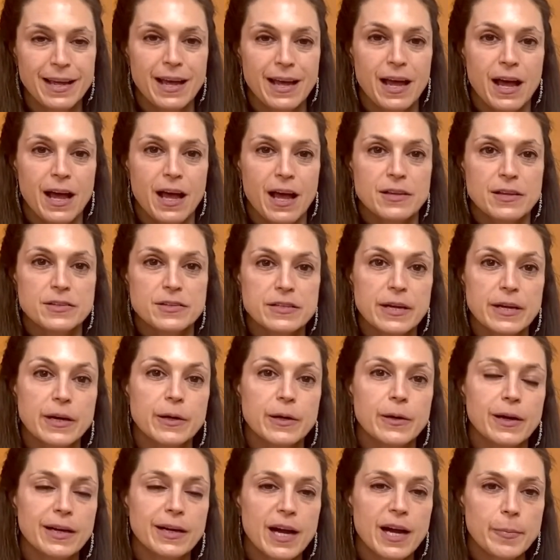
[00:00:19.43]
So a
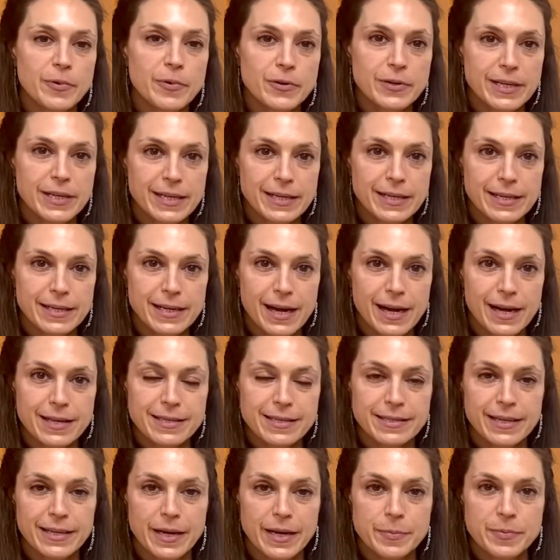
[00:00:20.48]
couple key
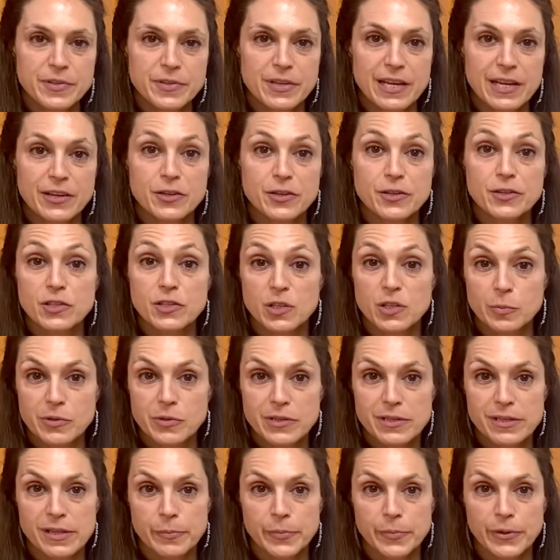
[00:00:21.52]
concepts that are super
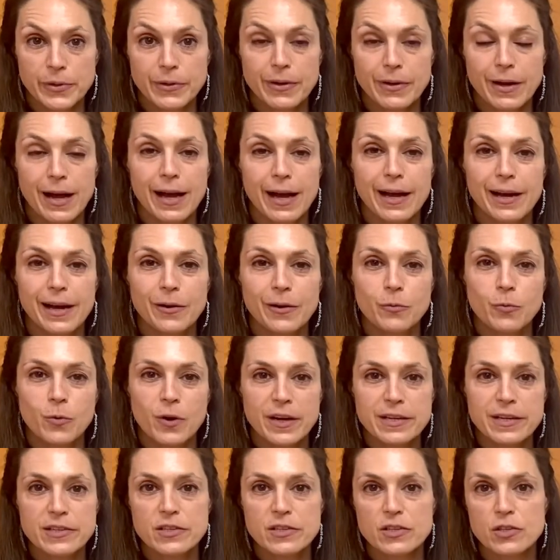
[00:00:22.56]
simple. One
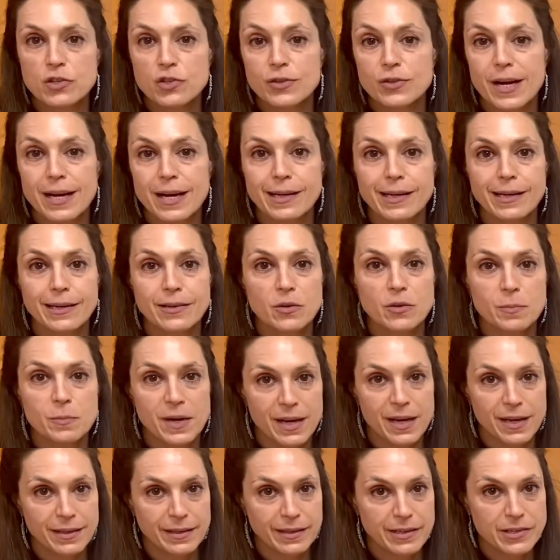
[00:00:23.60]
is just tracking your
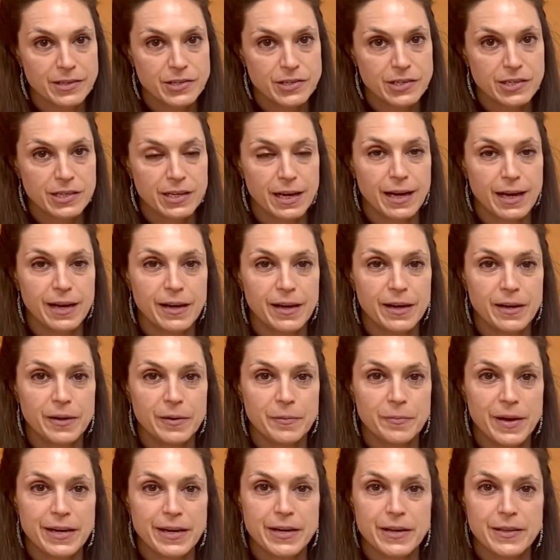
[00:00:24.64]
mileage. I
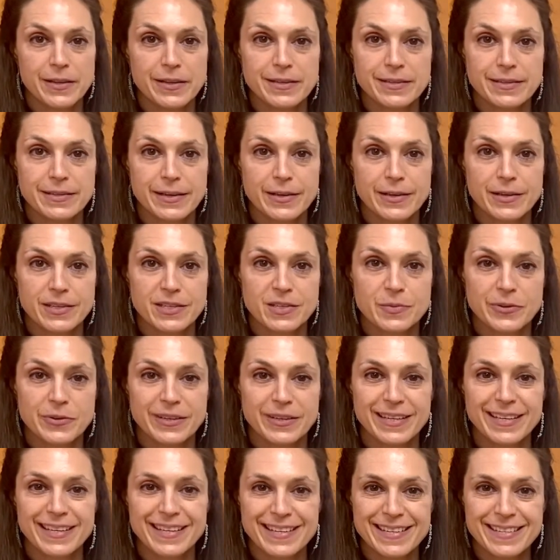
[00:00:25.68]
know this sounds pretty
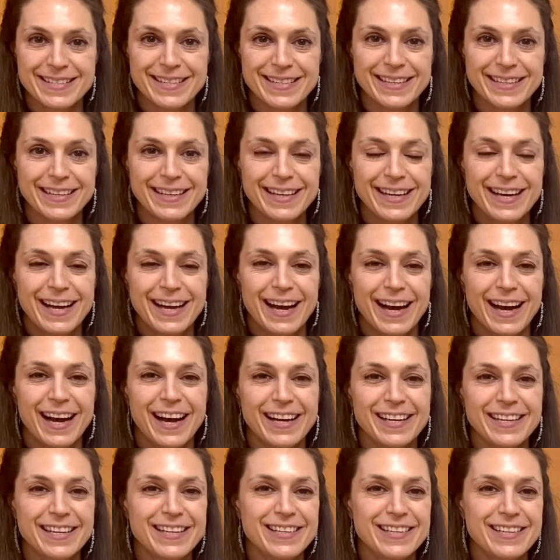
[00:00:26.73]
easy. You
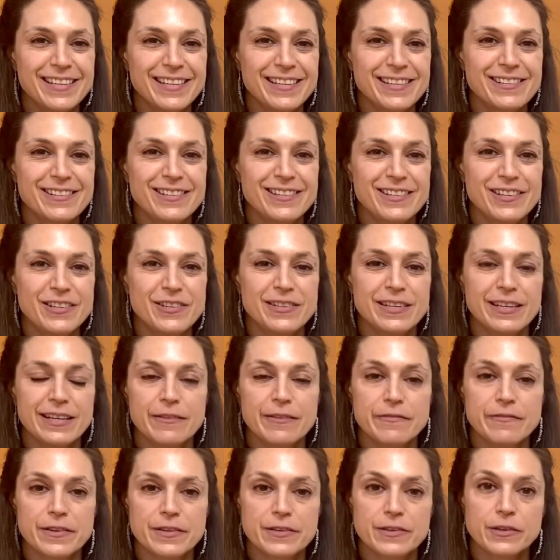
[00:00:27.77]
can do this using a
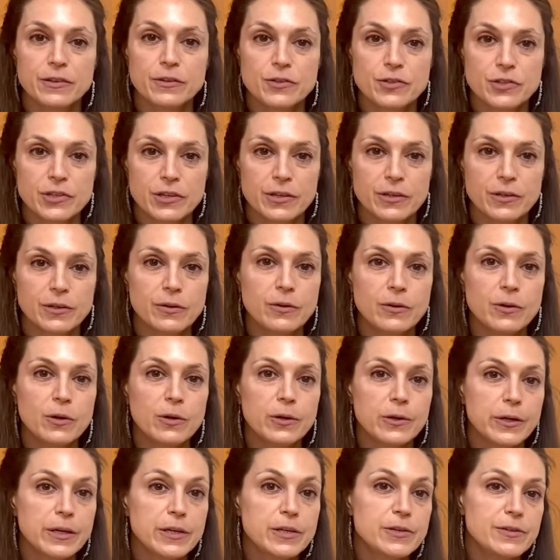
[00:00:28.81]
physical journal or
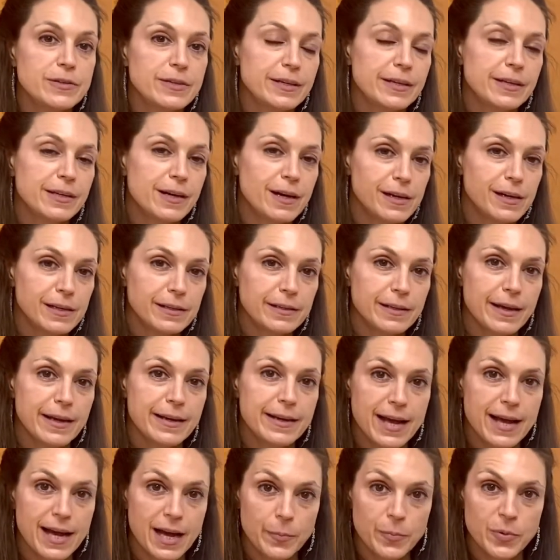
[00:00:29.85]
using an online
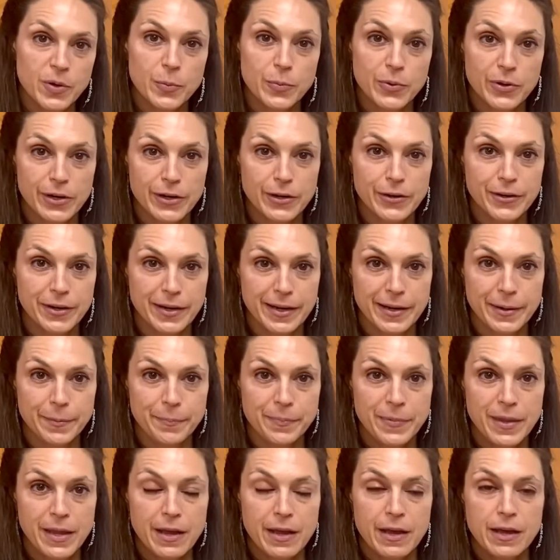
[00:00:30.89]
app or program.
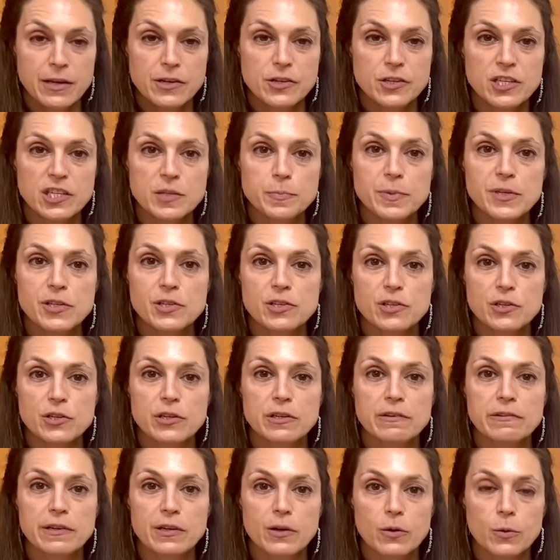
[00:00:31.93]
Just be sure to
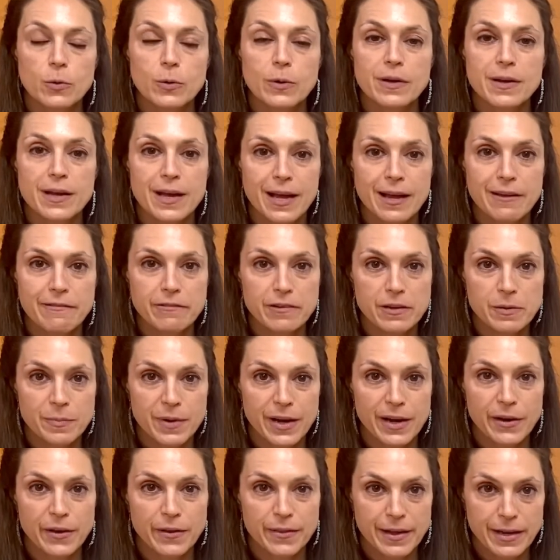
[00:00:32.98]
record every
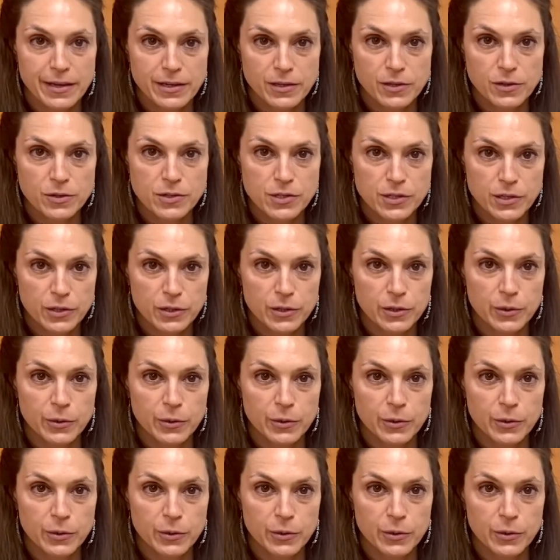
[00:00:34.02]
mile that you do.